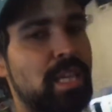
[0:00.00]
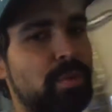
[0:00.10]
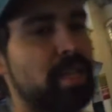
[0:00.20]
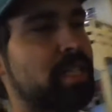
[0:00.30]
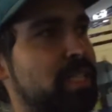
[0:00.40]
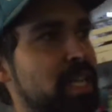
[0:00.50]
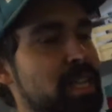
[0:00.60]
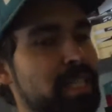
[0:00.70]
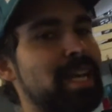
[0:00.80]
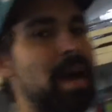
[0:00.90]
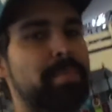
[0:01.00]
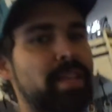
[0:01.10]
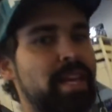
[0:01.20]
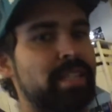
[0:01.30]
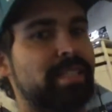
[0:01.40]
thing we need to see at the top of
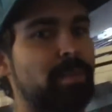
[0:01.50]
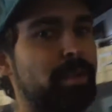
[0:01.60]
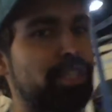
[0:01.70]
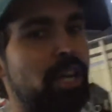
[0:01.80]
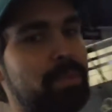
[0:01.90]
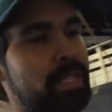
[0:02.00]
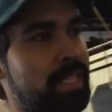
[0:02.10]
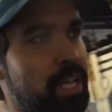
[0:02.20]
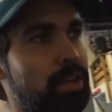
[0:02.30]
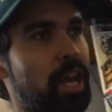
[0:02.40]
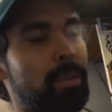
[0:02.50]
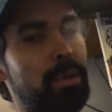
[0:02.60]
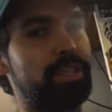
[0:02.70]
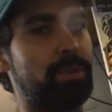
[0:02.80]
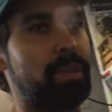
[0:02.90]
the handstand push-up is that your
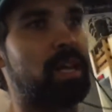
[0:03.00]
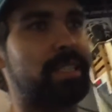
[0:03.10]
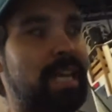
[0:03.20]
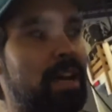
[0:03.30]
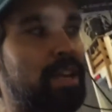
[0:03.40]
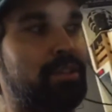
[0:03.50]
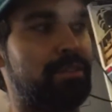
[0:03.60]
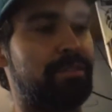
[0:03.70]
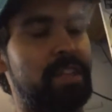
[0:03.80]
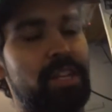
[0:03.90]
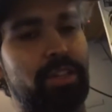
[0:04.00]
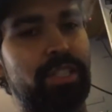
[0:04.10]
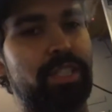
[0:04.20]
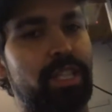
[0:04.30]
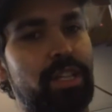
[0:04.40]
elbows are going to be locked out and your feet are
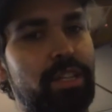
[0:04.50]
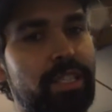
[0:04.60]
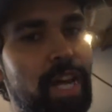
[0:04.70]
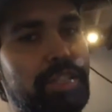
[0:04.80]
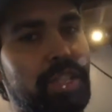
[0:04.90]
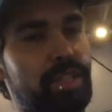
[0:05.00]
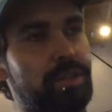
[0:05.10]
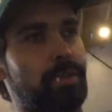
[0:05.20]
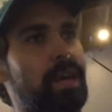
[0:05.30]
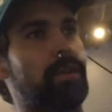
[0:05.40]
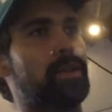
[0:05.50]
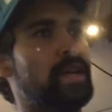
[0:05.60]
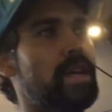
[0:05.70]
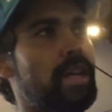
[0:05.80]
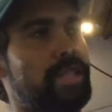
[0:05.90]
still touching the ground.
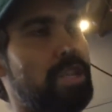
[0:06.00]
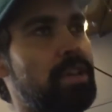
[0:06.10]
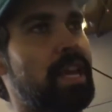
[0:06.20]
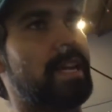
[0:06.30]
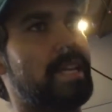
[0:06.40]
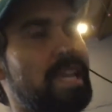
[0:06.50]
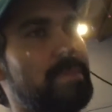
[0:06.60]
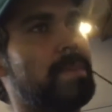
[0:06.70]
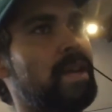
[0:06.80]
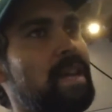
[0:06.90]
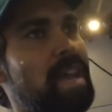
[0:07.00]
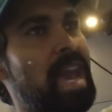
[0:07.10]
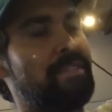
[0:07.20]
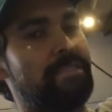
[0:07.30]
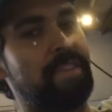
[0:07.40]
So you can't kip,
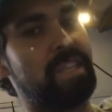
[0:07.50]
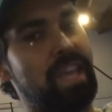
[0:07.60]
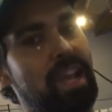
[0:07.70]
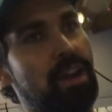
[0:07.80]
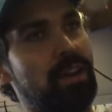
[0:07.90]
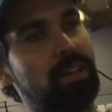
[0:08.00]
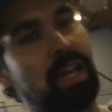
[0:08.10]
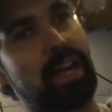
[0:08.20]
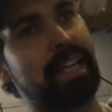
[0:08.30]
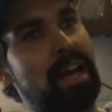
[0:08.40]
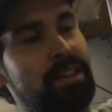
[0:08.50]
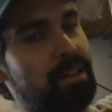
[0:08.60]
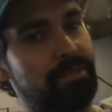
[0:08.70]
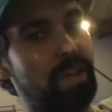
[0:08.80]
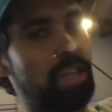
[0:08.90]
have your feet in the air, lock out, and
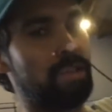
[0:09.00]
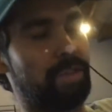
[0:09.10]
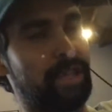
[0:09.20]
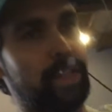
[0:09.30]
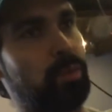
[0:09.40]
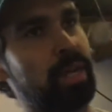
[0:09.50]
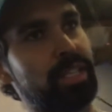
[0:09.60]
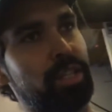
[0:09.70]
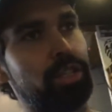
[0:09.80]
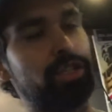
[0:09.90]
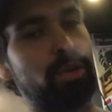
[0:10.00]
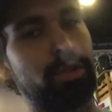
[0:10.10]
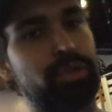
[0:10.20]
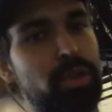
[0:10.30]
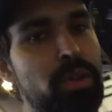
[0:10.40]
then fall over. You need to wait until you show
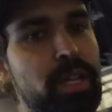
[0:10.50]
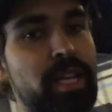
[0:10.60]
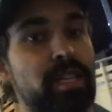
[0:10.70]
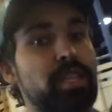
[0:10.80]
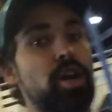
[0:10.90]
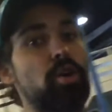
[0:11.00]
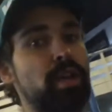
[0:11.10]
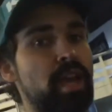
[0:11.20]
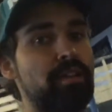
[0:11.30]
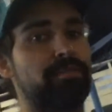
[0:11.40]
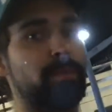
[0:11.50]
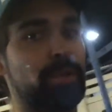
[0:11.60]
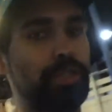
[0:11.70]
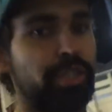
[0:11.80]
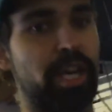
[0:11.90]
control and get the okay from
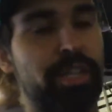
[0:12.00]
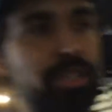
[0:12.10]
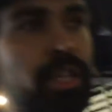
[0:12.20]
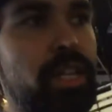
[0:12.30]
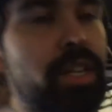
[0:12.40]
your judge.